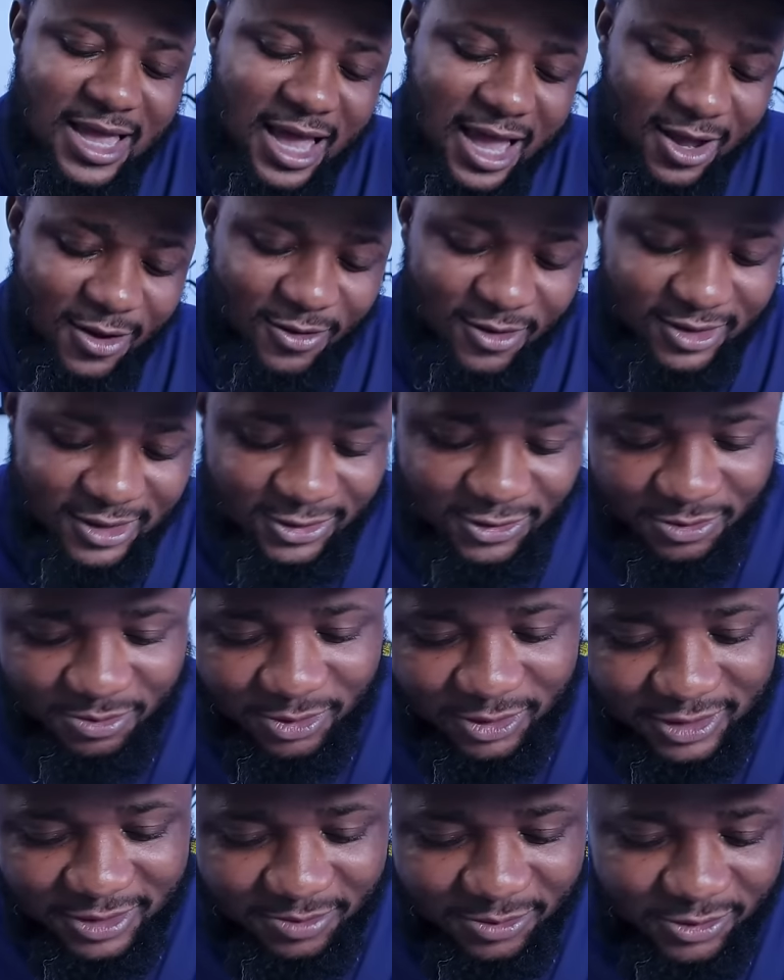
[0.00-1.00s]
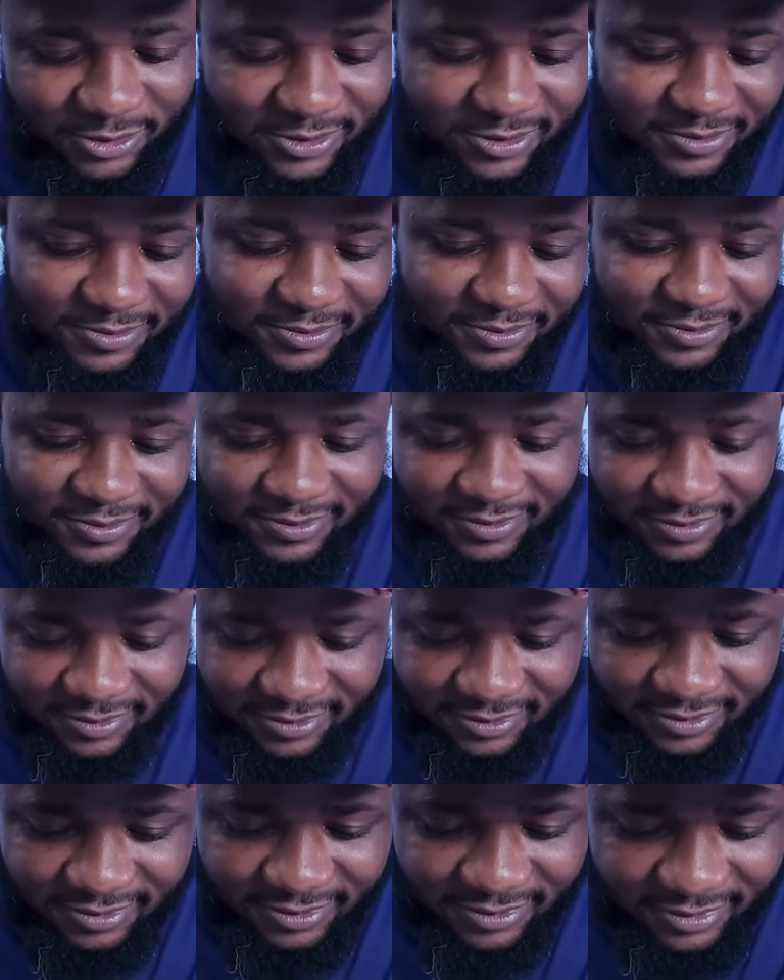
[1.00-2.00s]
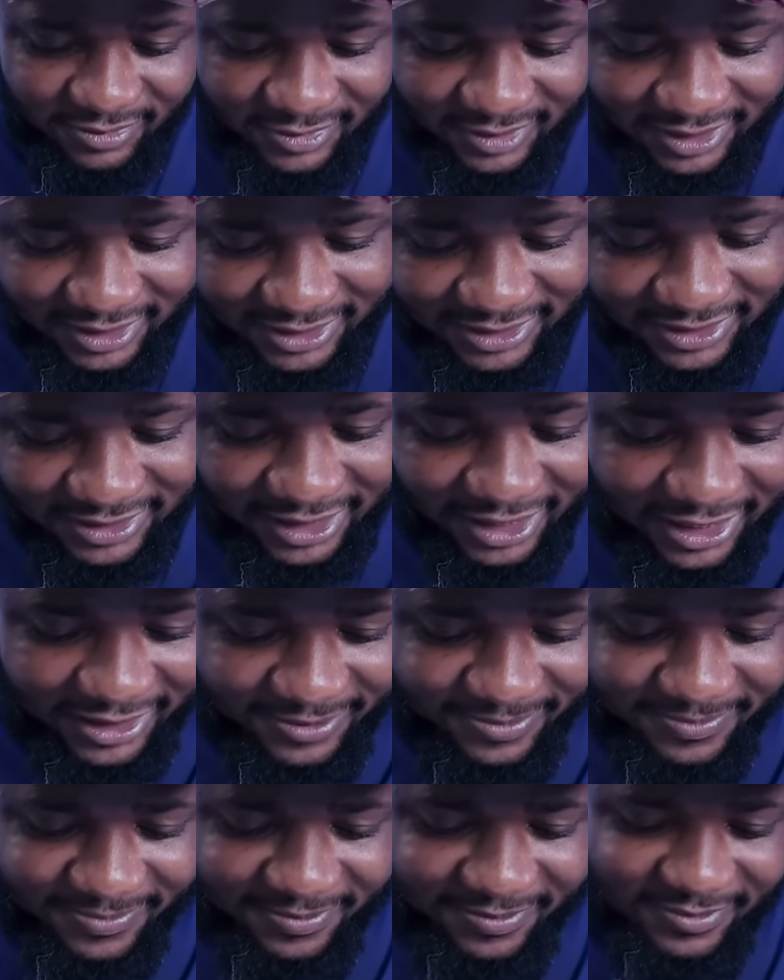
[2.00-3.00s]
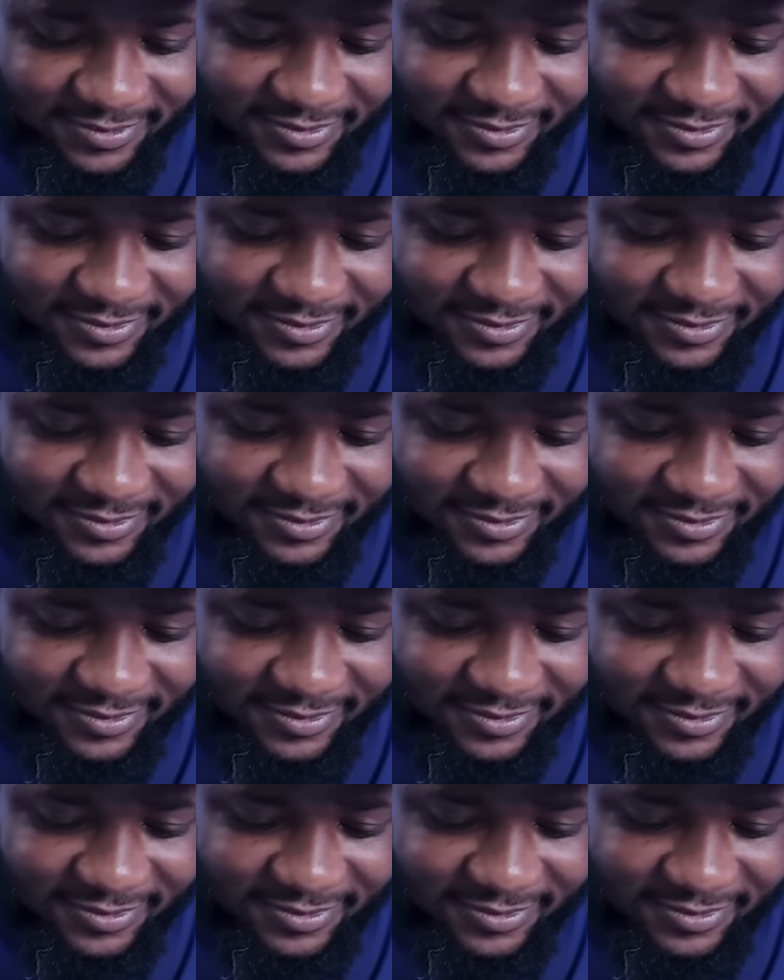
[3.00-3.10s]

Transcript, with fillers: According to Portable, he said,